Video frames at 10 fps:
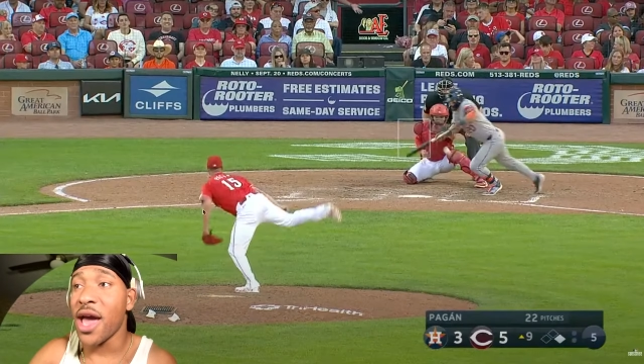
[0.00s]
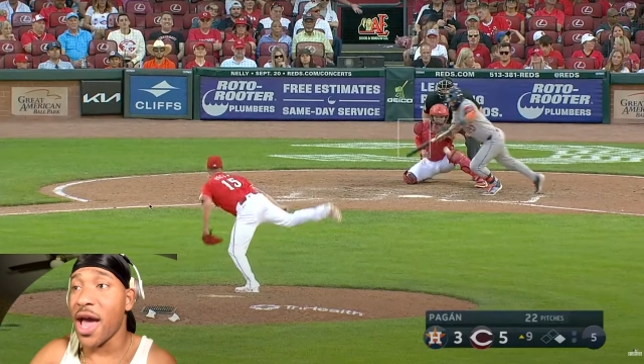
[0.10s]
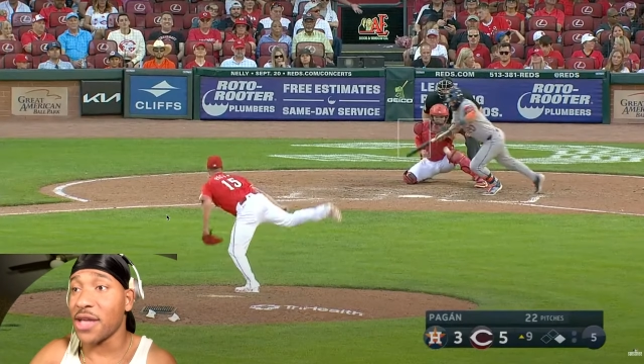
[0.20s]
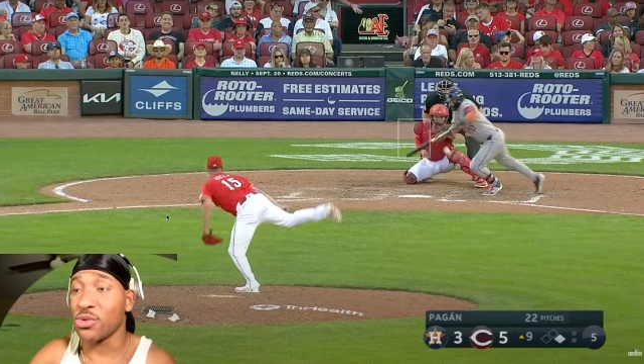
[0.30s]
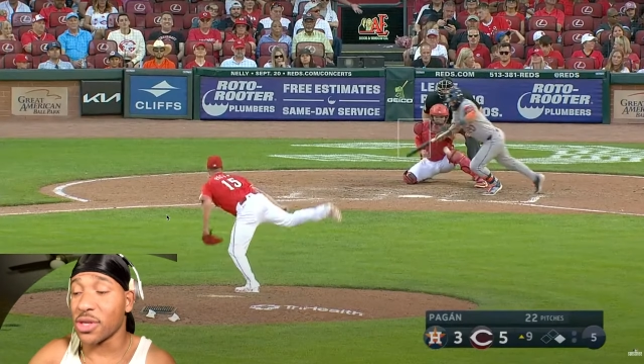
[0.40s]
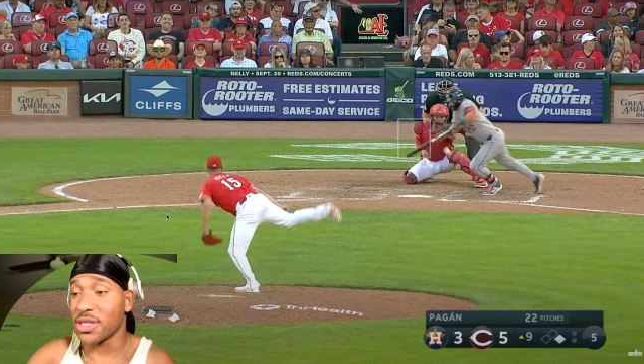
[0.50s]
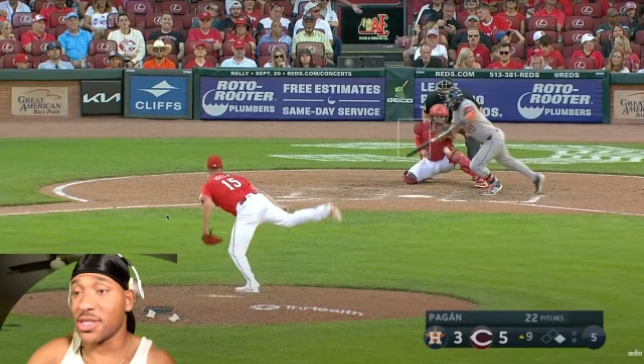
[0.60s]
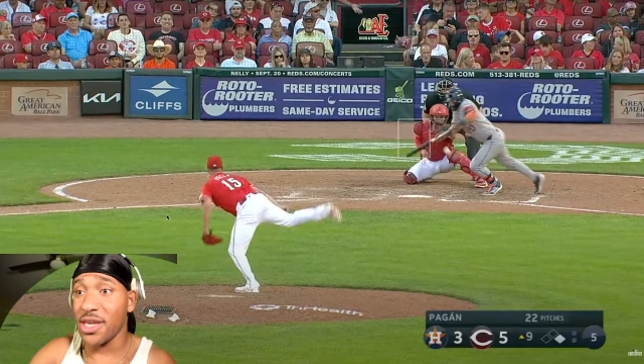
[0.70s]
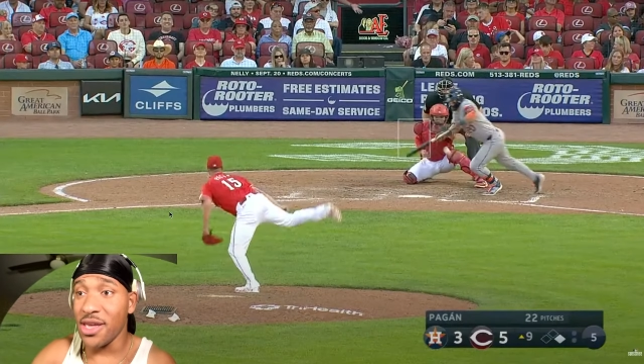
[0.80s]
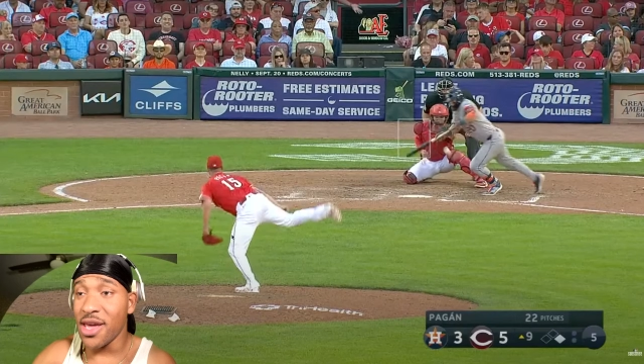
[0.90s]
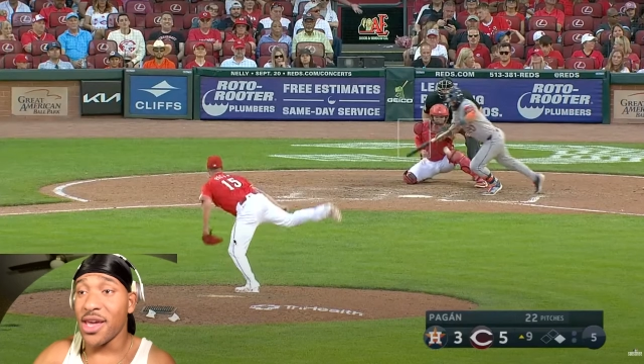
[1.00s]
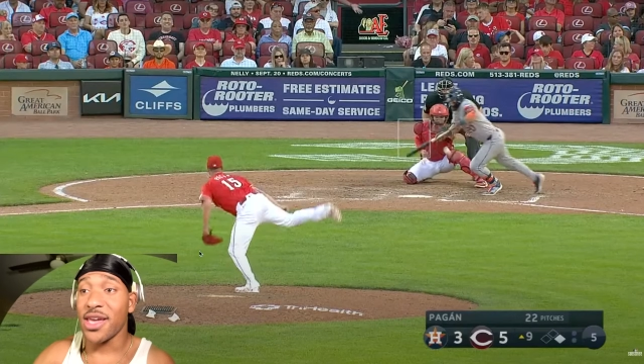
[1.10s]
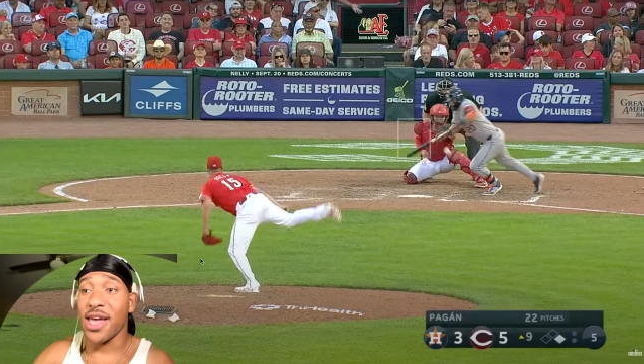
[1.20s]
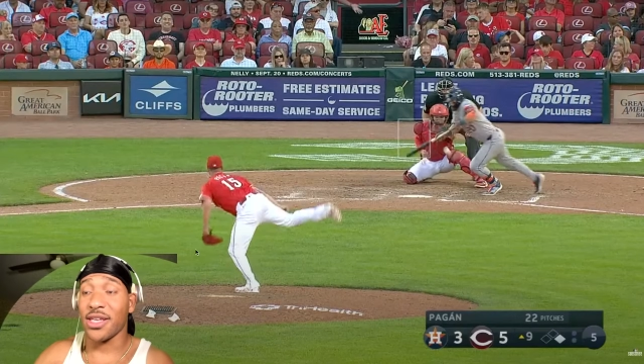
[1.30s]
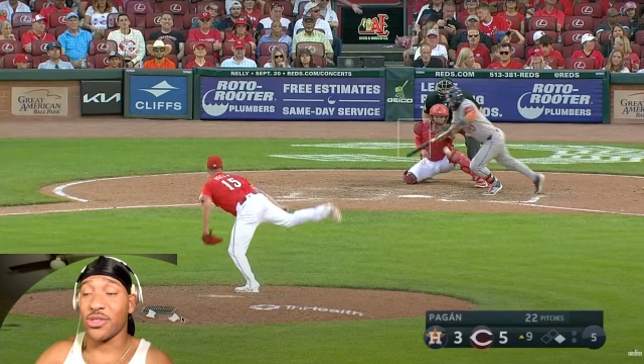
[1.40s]
As you can see,
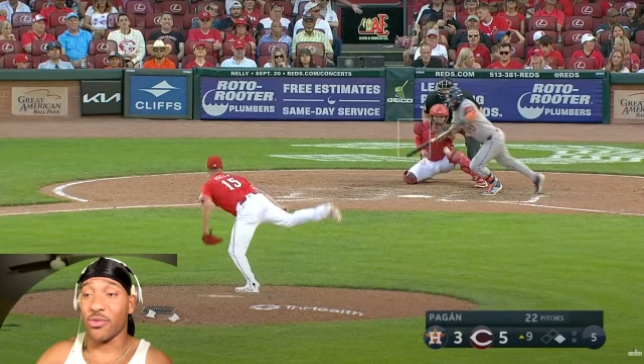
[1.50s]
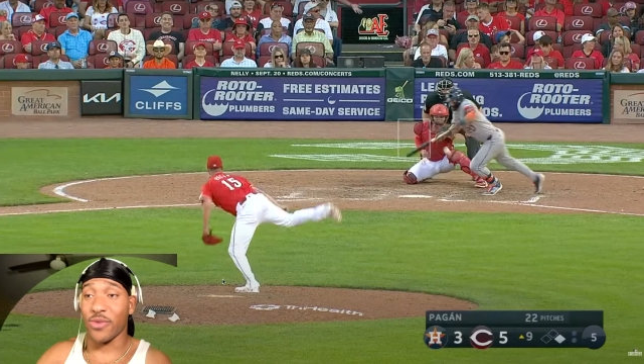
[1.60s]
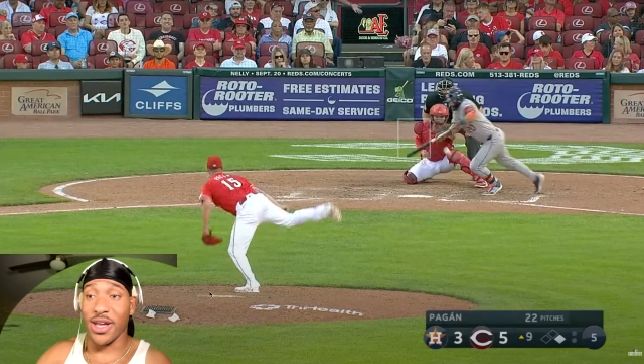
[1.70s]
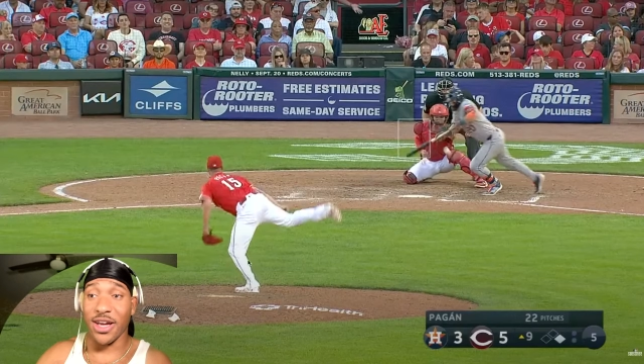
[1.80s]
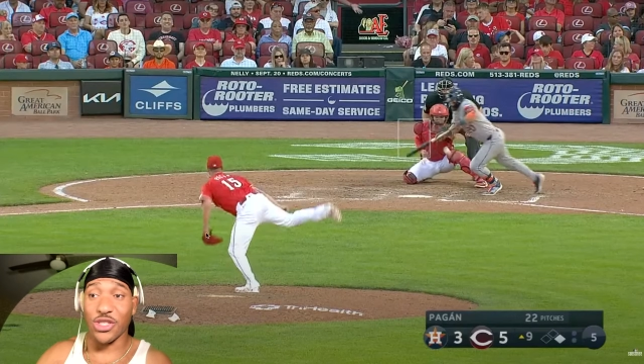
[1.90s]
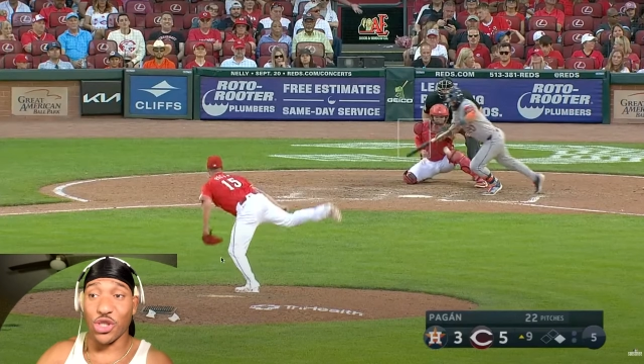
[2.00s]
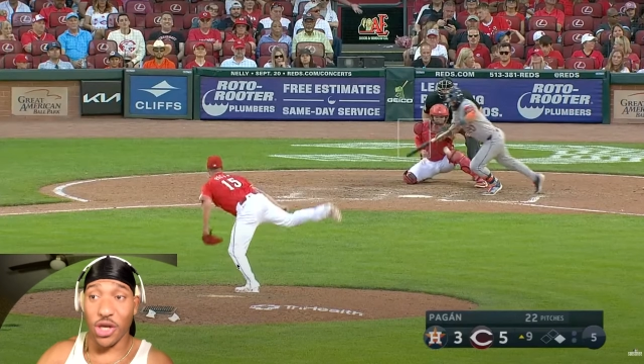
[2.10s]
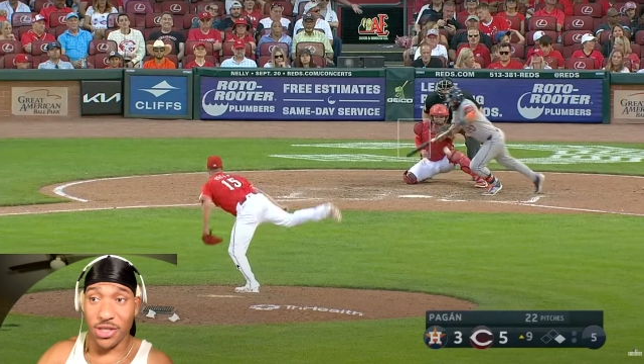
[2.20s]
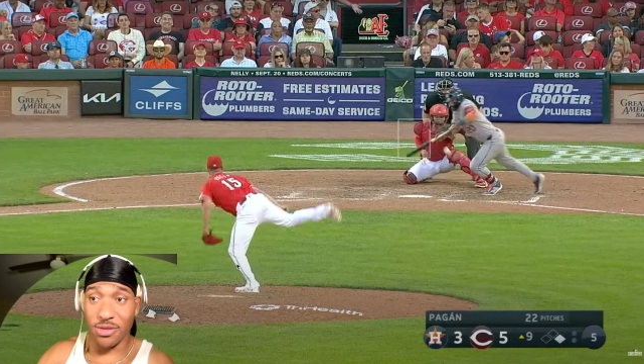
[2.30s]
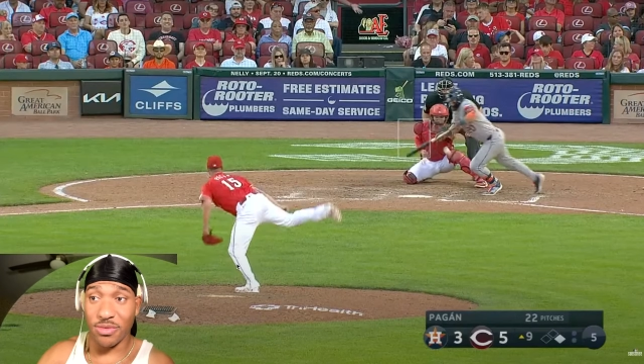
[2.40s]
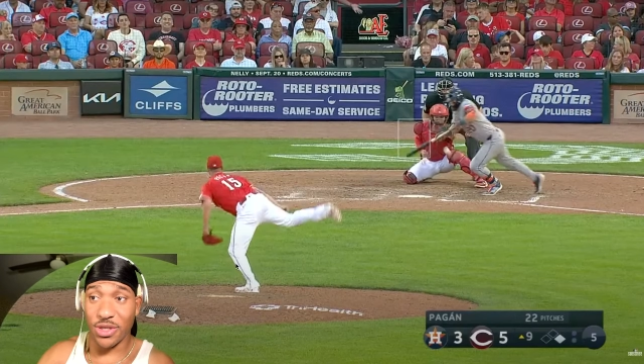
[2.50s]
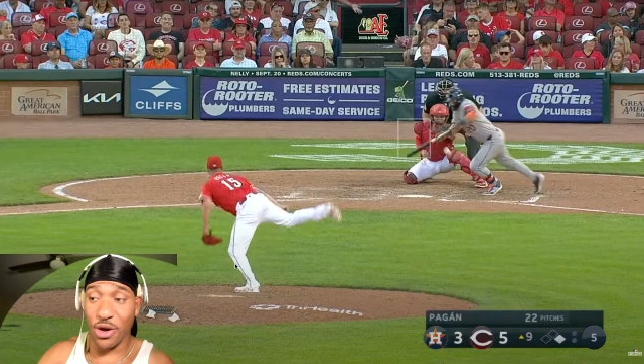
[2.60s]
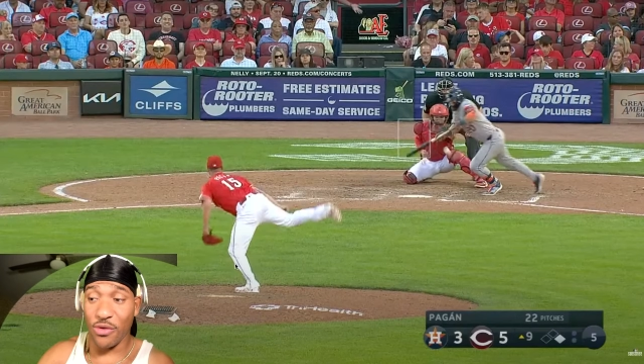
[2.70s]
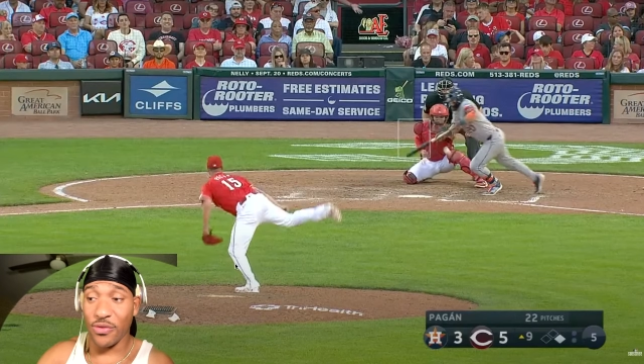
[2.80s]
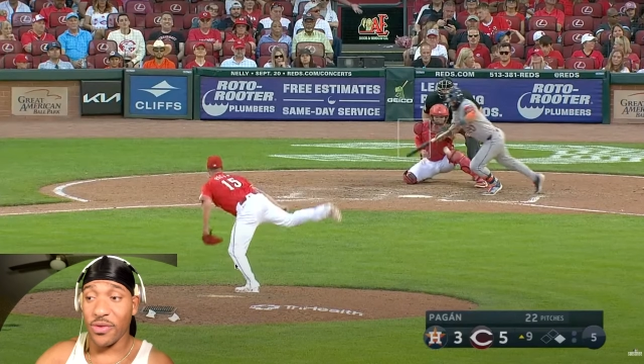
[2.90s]
he has to readjust
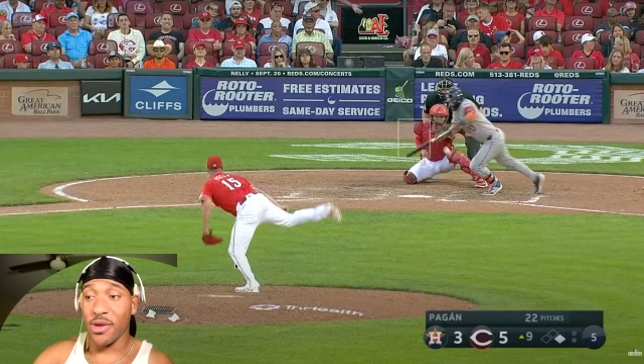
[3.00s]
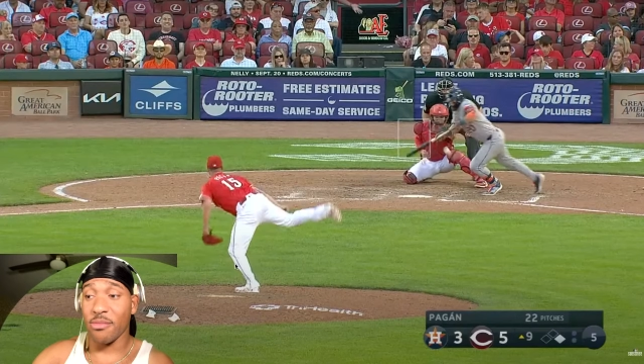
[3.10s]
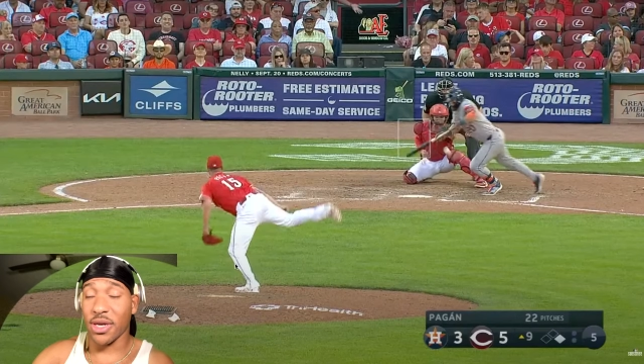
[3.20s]
himself